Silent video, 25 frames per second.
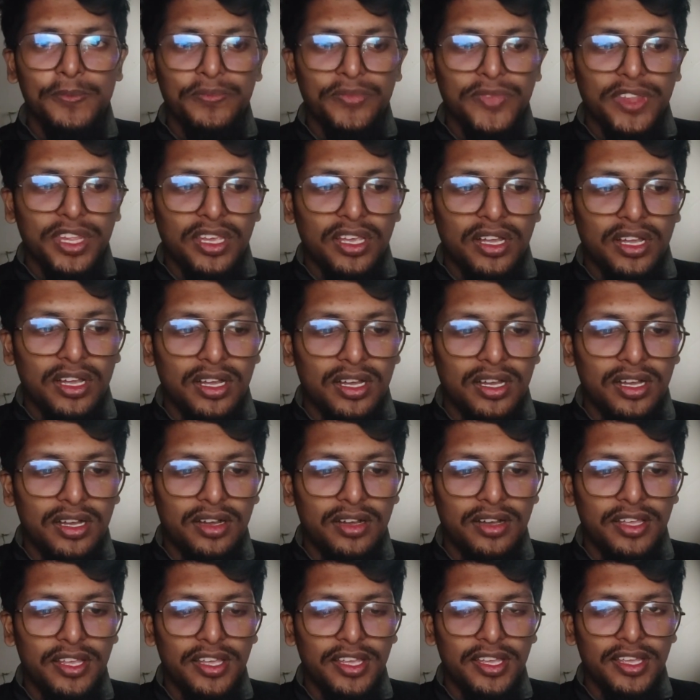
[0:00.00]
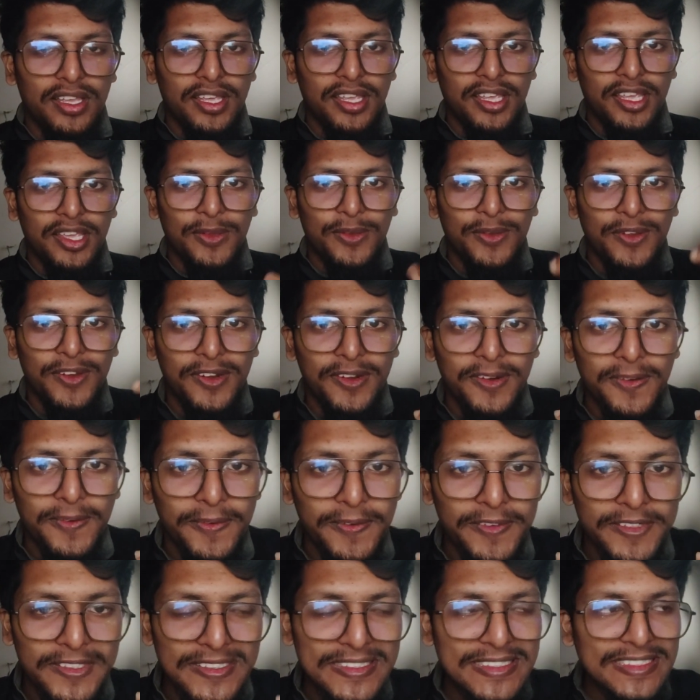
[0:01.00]
you are trying to
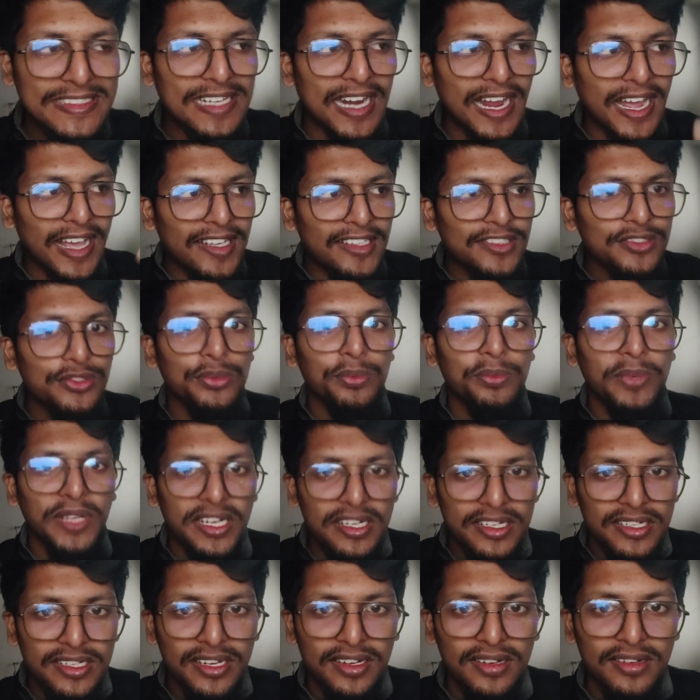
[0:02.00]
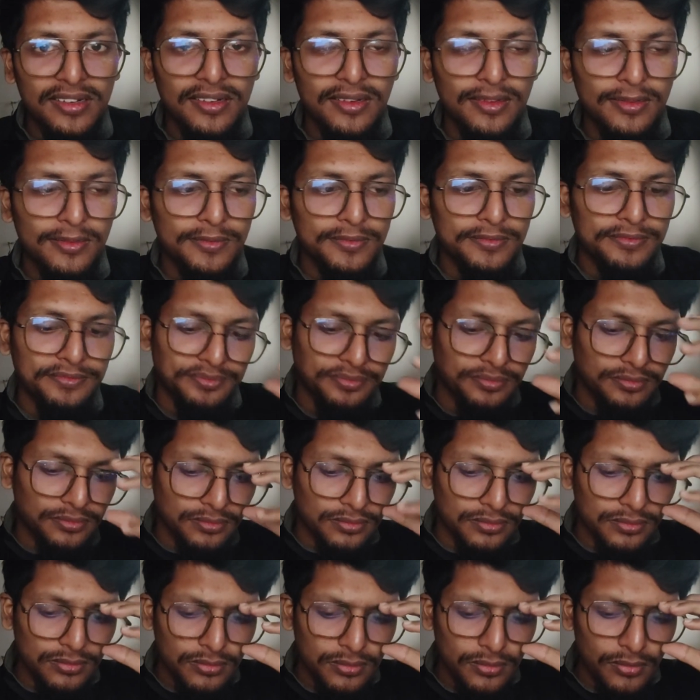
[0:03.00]
build a
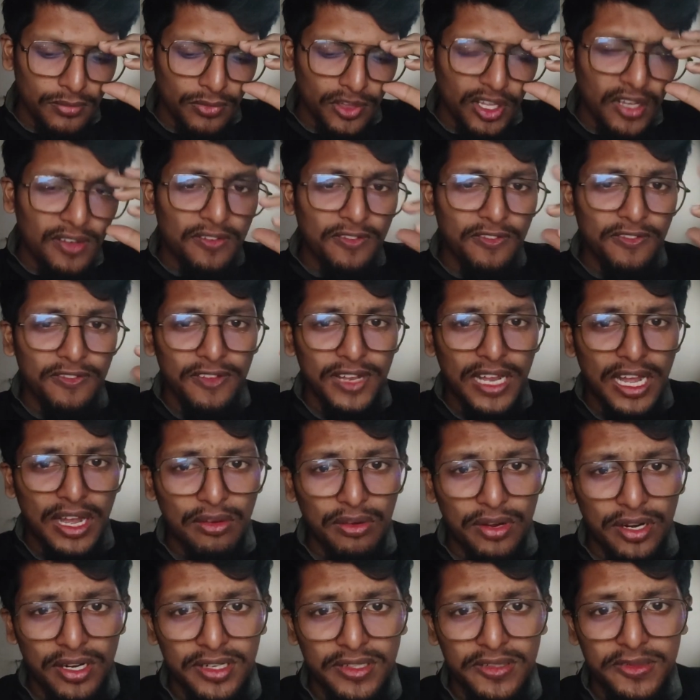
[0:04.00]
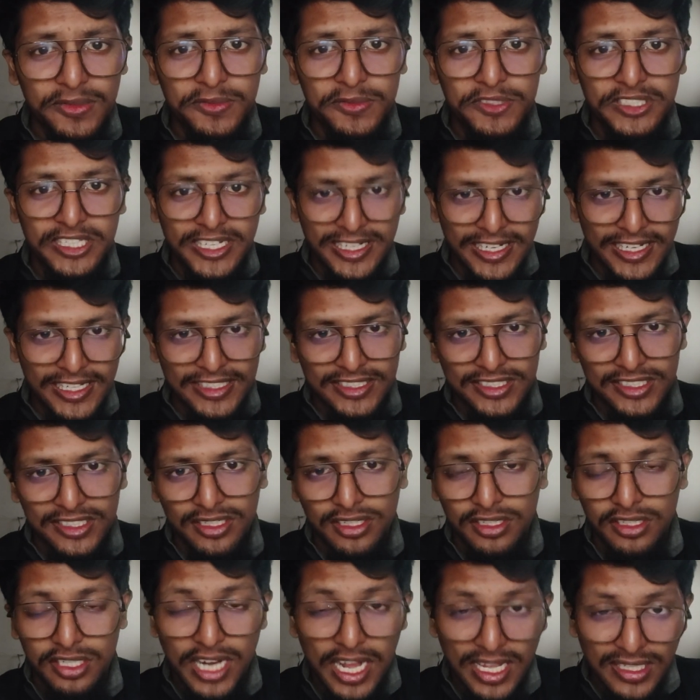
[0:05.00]
flower detection or classification model.
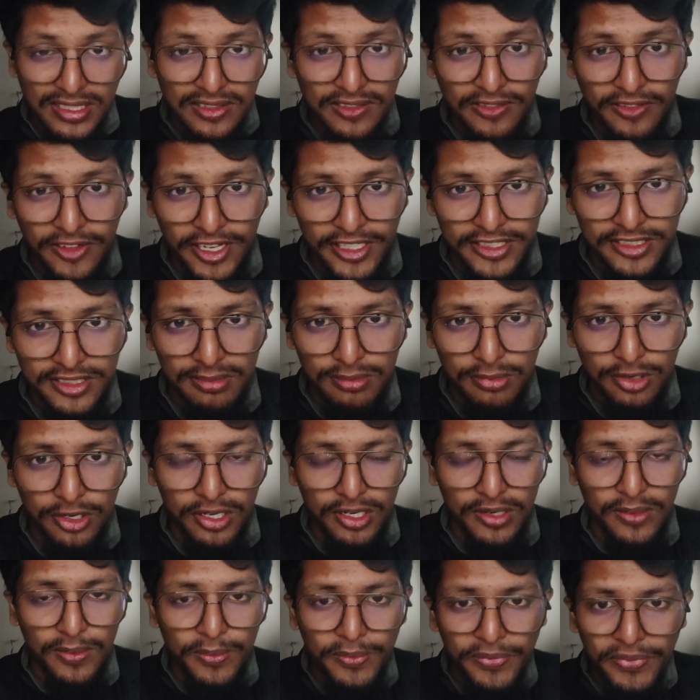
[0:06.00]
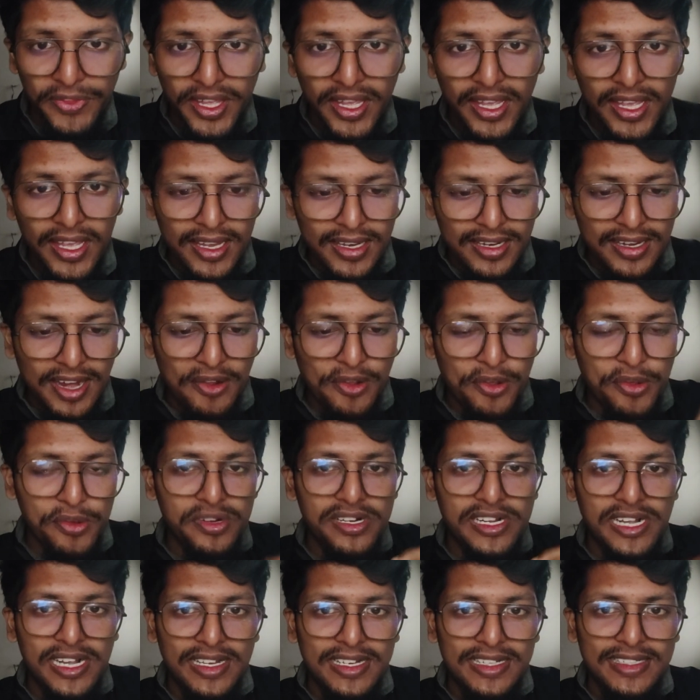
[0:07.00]
Now you are collecting the data
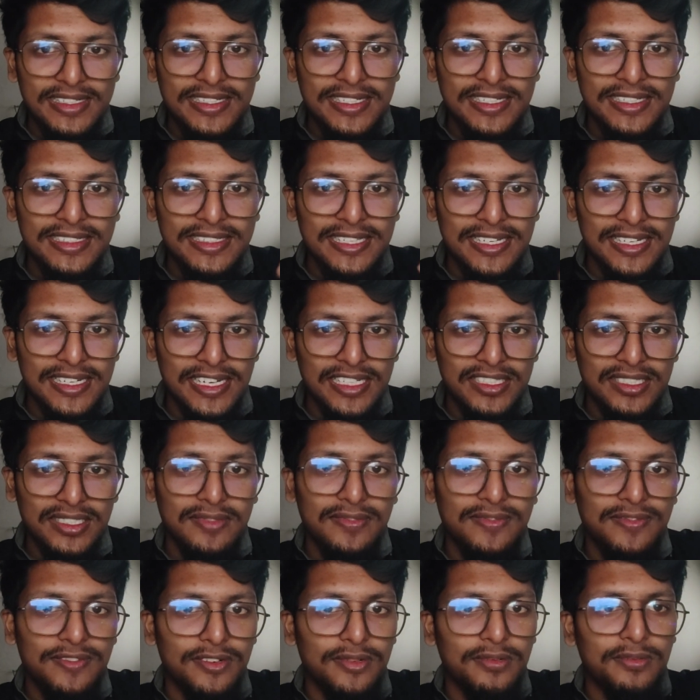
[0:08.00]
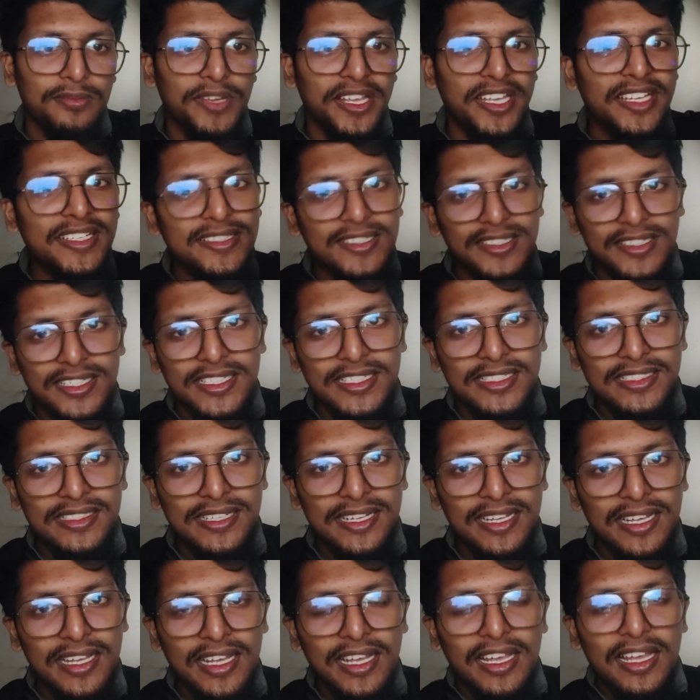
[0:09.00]
from internet,
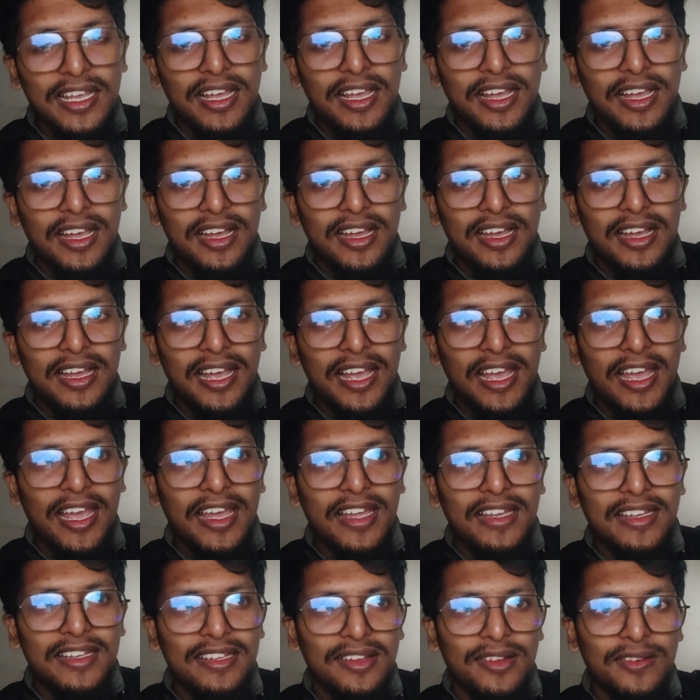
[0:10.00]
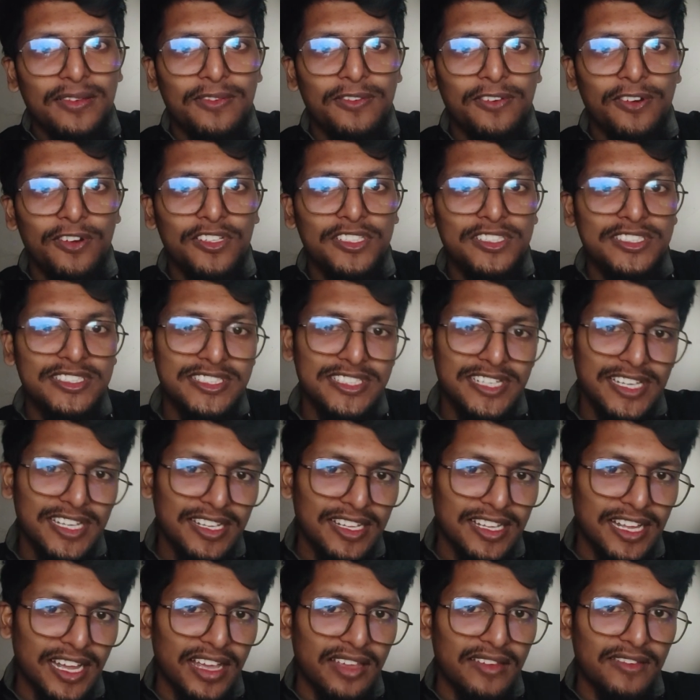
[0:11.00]
and for the real life or the real
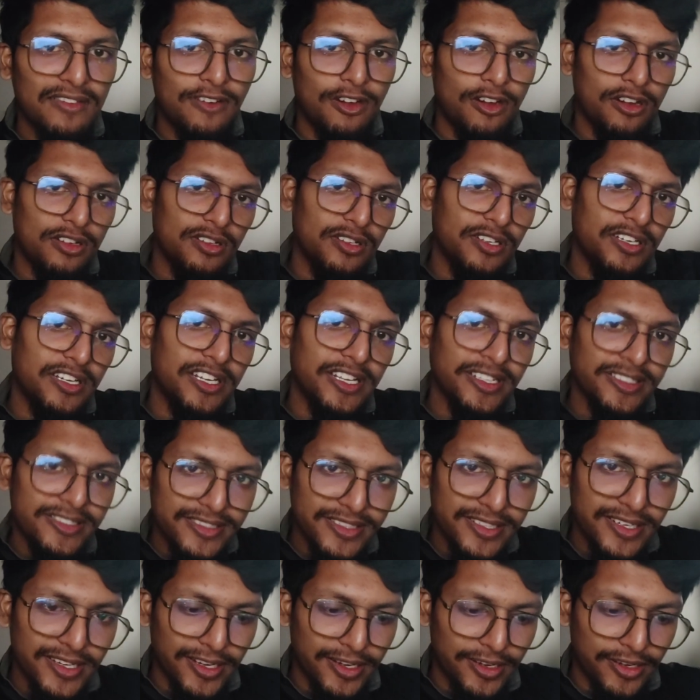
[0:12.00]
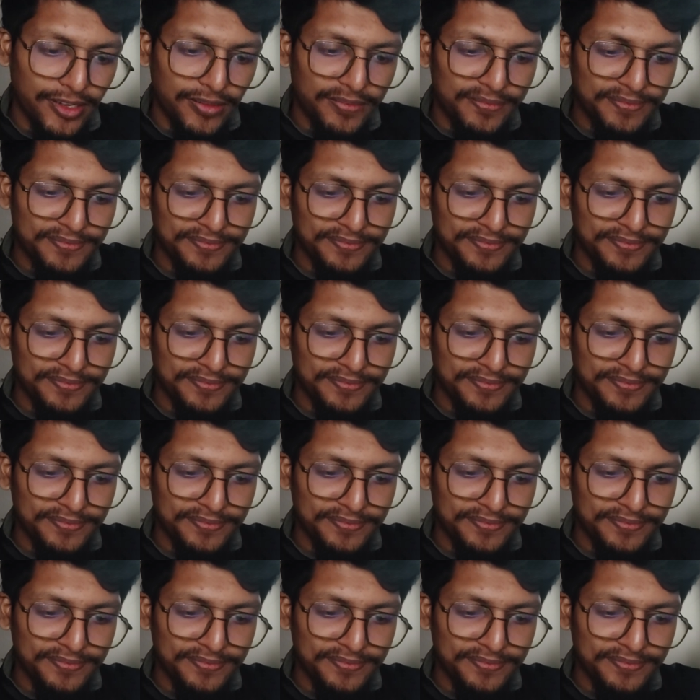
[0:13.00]
scenario, you are